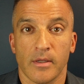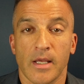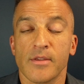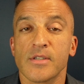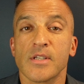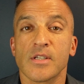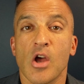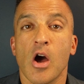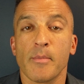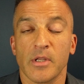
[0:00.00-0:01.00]
Now, this is
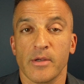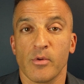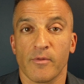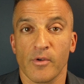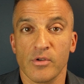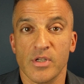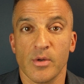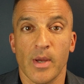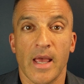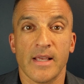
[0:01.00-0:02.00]
commonly referred
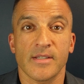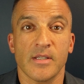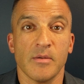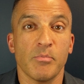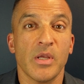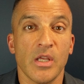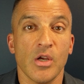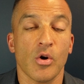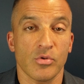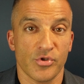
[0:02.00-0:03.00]
to as the
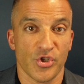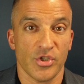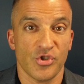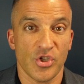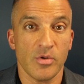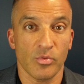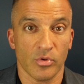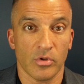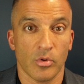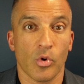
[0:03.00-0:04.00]
POGG
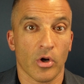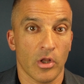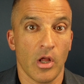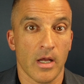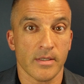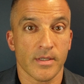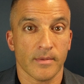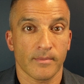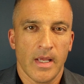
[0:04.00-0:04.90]
rule or clause.